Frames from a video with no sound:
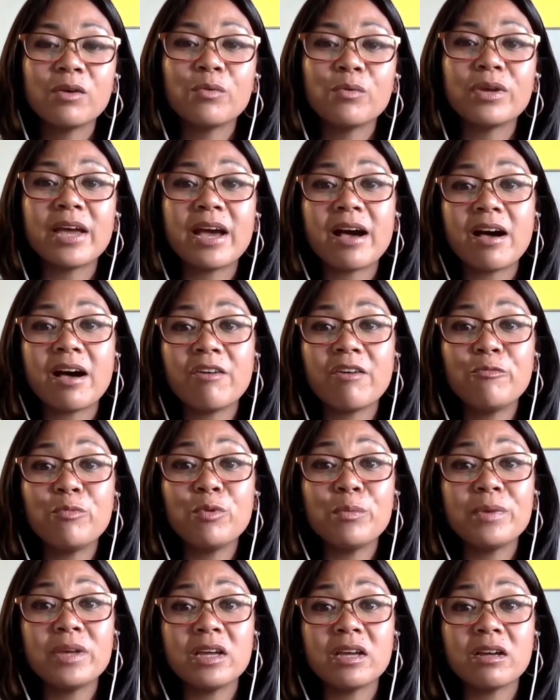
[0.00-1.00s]
We have
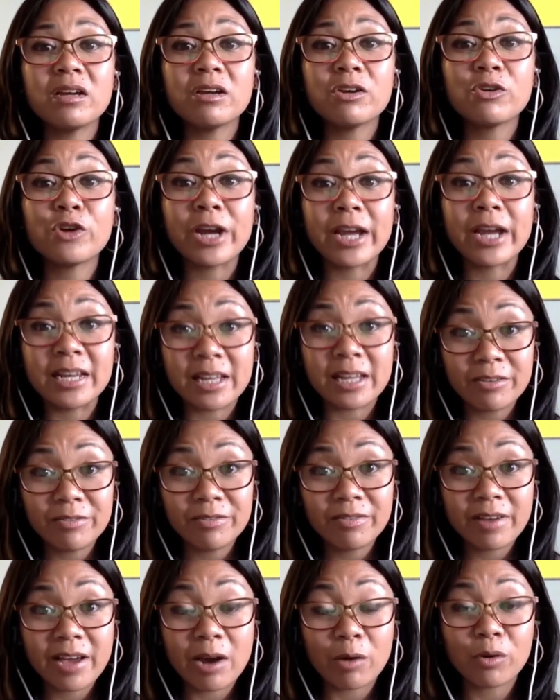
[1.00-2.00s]
Booming Creative,
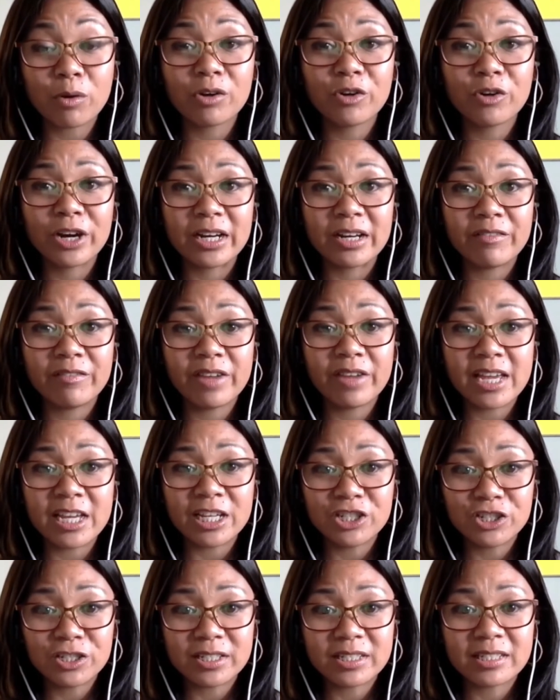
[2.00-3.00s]
our creative
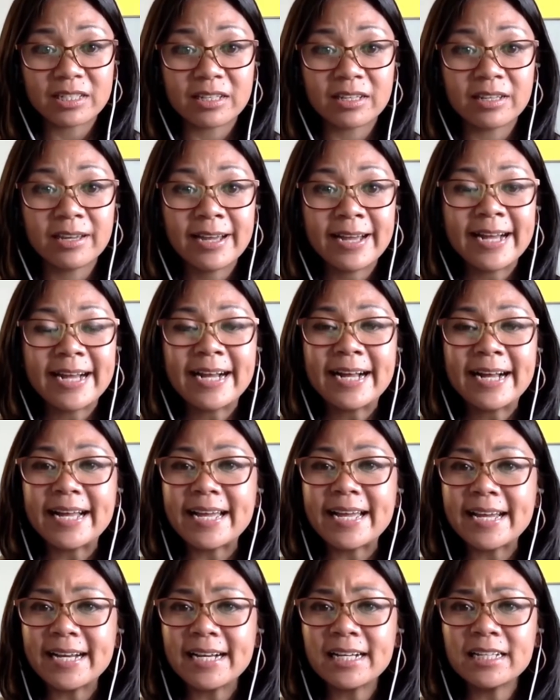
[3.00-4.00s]
agency.
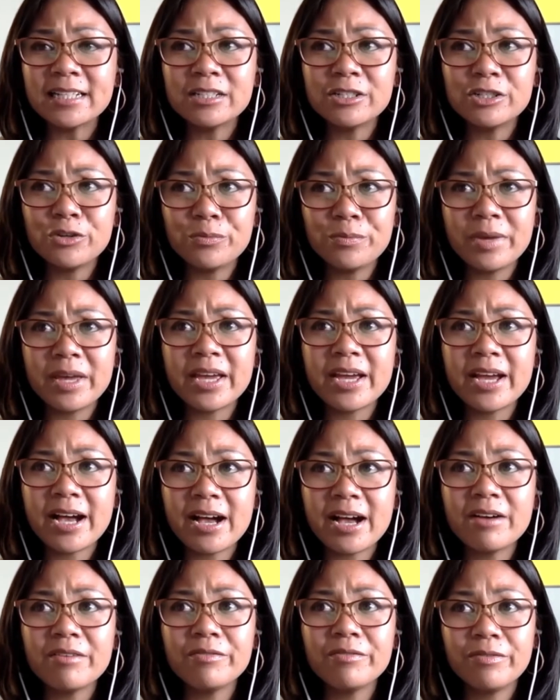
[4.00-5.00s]
And you may
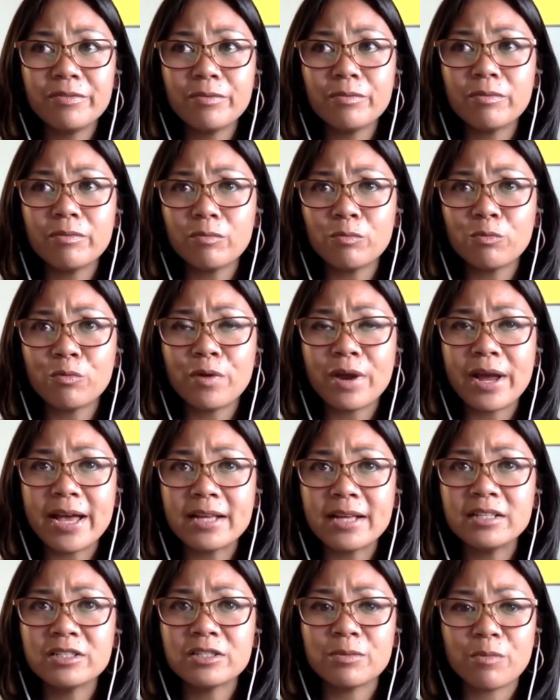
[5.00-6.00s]
have
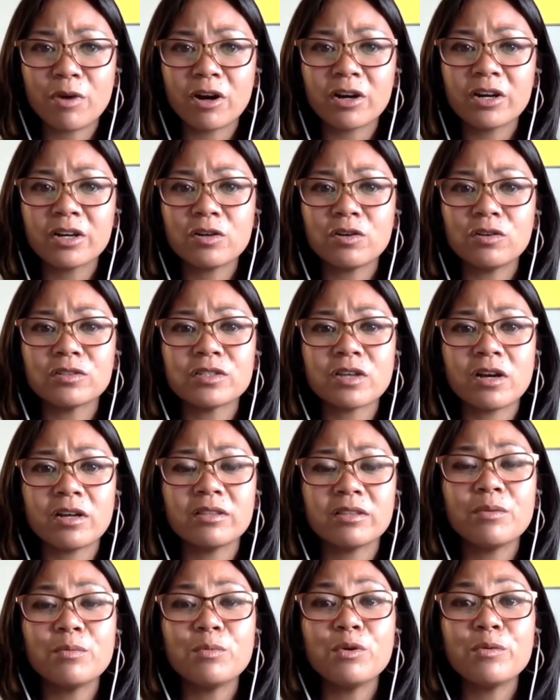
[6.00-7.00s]
read some articles
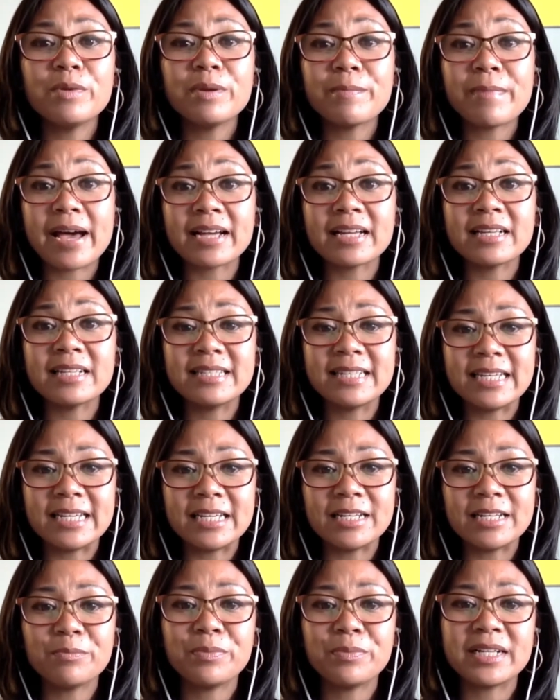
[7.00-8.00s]
on the Booming
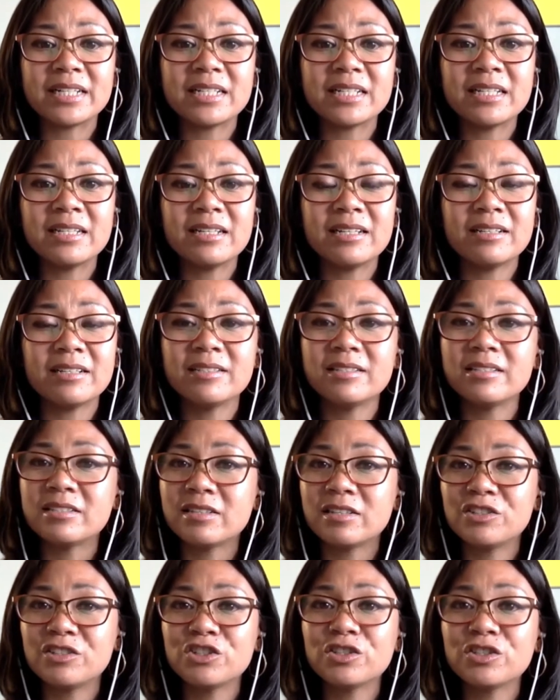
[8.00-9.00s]
magazine, but it is
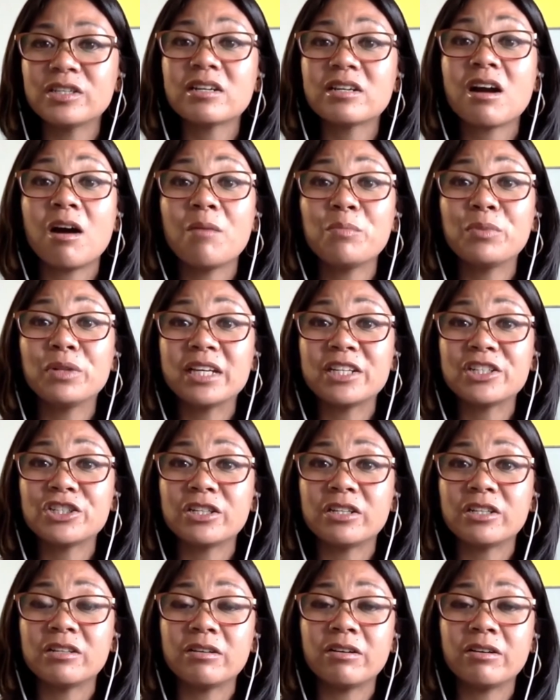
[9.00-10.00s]
essentially a
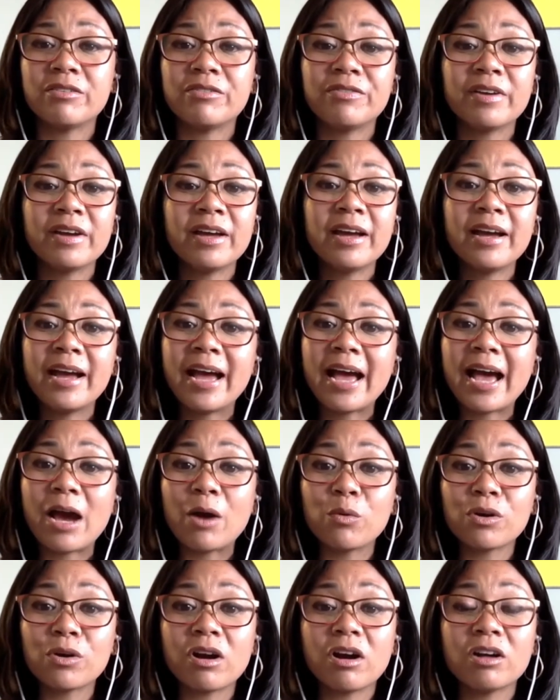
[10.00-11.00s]
compilation of
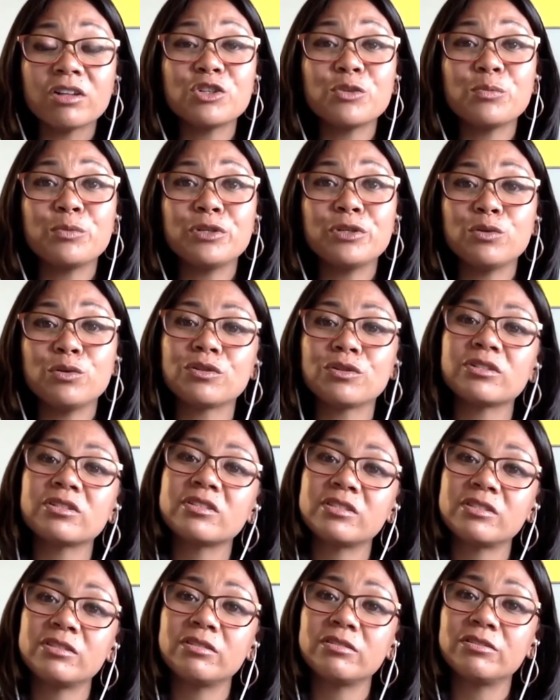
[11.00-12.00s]
our
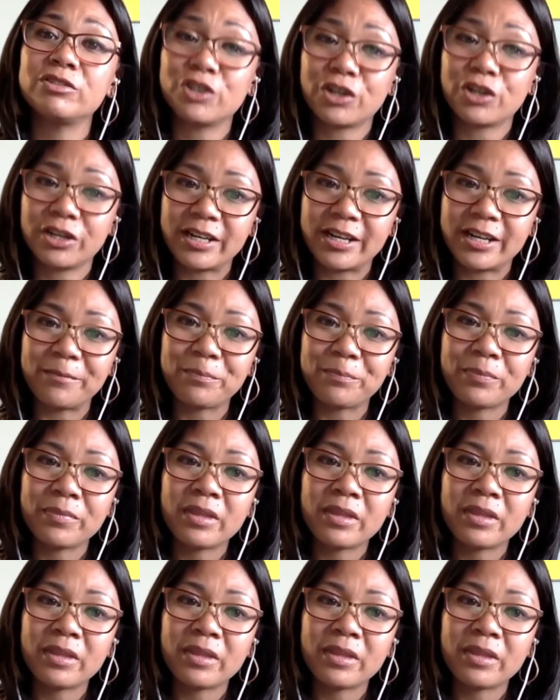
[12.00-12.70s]
entrepreneurs' journey.